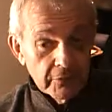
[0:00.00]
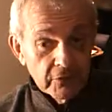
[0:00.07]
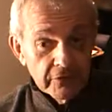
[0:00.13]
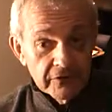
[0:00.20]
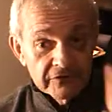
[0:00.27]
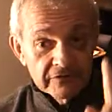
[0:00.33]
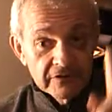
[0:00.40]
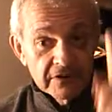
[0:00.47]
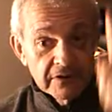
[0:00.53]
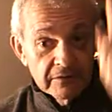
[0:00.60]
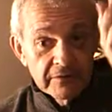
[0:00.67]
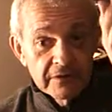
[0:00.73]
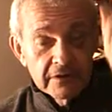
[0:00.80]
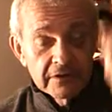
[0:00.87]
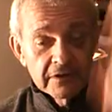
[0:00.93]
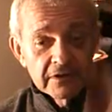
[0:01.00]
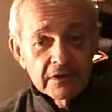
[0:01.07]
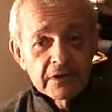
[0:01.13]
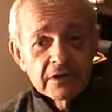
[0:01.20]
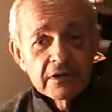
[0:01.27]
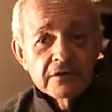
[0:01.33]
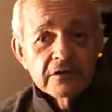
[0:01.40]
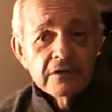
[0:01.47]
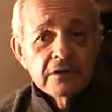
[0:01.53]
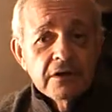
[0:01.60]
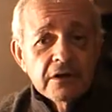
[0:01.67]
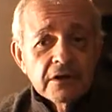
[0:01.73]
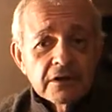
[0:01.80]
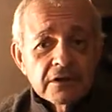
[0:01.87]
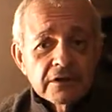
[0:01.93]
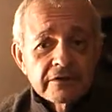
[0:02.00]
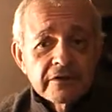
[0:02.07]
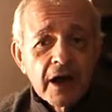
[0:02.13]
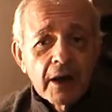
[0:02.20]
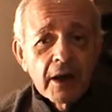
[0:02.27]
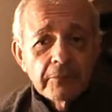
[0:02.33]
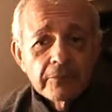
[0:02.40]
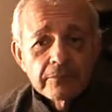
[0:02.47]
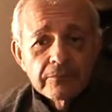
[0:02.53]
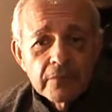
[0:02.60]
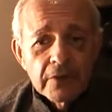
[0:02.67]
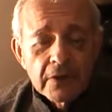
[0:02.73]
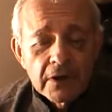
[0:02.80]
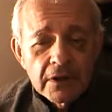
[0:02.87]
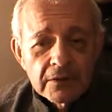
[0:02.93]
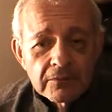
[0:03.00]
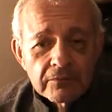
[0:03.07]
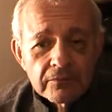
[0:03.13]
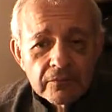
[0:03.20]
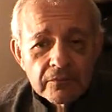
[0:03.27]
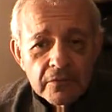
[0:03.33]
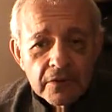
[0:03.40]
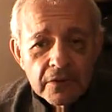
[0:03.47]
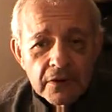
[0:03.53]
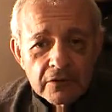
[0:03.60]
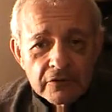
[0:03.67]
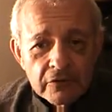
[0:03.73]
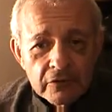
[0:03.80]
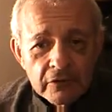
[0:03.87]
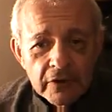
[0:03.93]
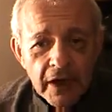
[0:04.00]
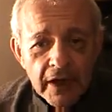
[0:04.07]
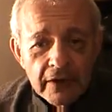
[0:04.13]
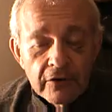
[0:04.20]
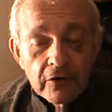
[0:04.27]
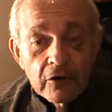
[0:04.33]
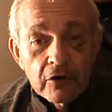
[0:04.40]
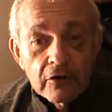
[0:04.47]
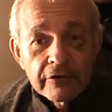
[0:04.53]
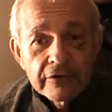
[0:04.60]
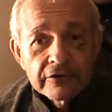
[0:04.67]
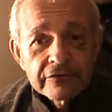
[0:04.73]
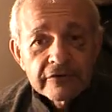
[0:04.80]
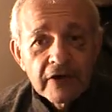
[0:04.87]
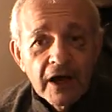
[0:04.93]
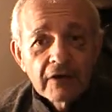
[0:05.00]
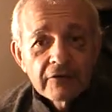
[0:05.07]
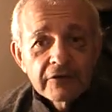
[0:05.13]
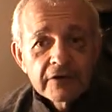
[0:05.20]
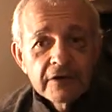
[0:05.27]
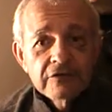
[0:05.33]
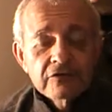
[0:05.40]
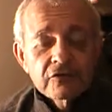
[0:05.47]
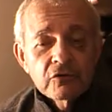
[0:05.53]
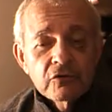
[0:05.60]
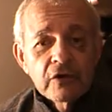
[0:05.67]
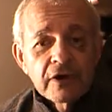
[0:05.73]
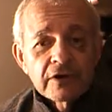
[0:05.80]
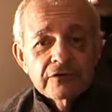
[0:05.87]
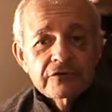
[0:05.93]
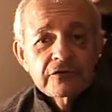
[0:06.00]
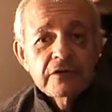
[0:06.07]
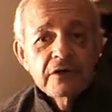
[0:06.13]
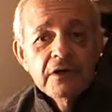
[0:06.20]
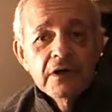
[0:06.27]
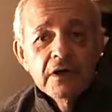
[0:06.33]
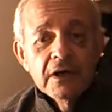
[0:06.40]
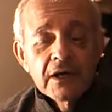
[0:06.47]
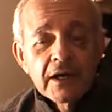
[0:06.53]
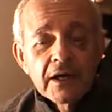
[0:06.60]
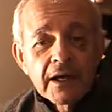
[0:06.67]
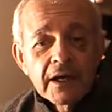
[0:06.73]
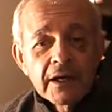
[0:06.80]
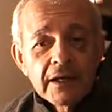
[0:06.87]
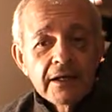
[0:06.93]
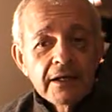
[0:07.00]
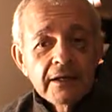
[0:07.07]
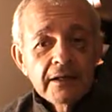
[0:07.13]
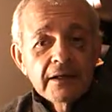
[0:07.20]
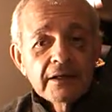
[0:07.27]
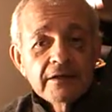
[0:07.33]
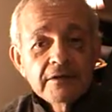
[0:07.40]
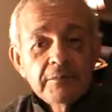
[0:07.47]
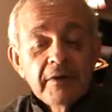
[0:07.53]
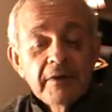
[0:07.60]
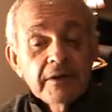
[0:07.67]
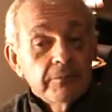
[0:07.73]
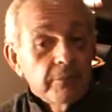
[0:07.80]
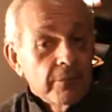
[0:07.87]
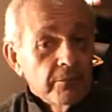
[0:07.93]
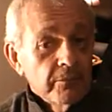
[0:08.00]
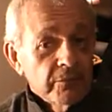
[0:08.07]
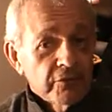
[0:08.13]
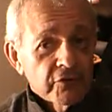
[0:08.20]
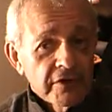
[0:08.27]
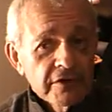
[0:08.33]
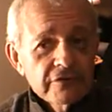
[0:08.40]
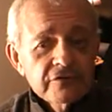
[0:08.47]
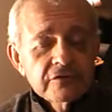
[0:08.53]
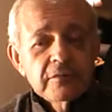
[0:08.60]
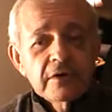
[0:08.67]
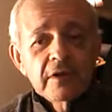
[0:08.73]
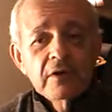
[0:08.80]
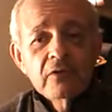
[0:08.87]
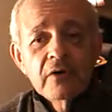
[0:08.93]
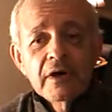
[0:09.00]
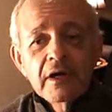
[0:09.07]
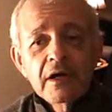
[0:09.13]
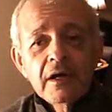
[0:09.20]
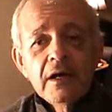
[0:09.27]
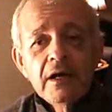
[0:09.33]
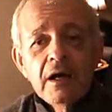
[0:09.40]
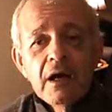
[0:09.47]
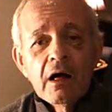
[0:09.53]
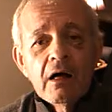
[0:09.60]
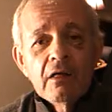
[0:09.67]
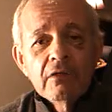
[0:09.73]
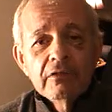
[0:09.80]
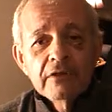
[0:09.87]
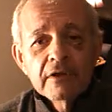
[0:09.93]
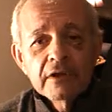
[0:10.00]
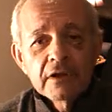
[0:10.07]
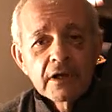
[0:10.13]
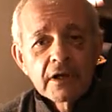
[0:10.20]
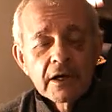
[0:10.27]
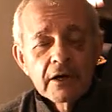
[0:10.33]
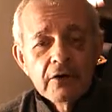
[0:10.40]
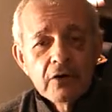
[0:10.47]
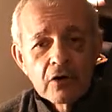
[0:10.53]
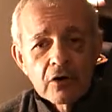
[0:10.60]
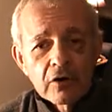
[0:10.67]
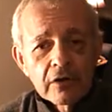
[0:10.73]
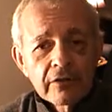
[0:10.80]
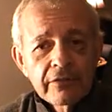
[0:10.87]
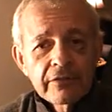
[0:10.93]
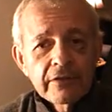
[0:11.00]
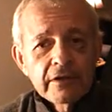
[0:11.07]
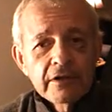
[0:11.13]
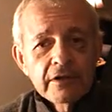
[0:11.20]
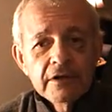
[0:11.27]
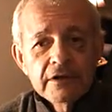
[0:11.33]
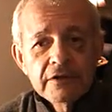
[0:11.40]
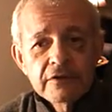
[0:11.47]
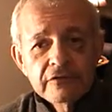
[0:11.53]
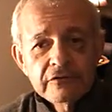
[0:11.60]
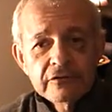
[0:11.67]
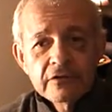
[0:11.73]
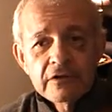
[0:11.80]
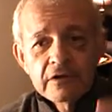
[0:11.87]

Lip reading: or the center being the top. So we got north, south, east, west, and in Tibetan tradition, by the way, the north is